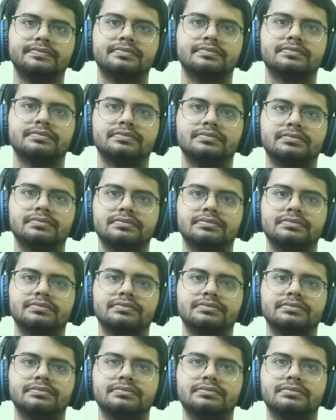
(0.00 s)

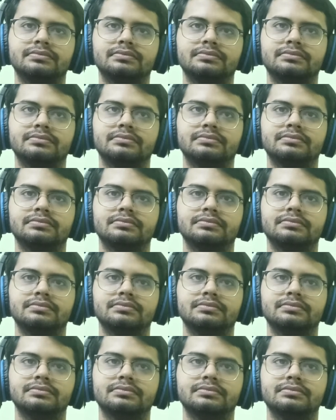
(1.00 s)

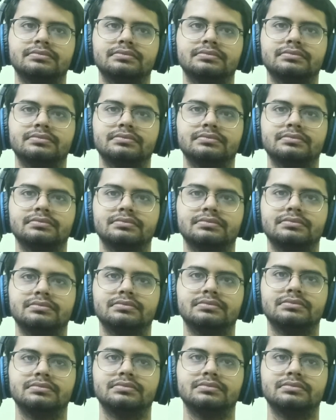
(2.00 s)

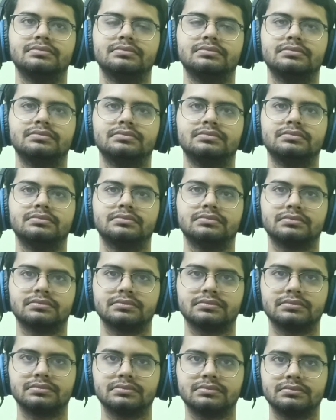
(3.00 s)

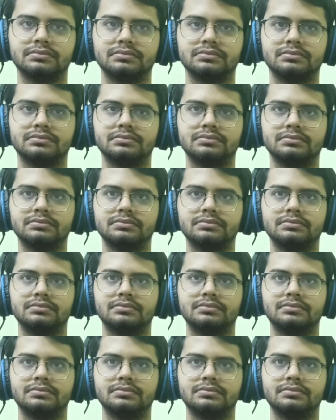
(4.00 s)
(silence)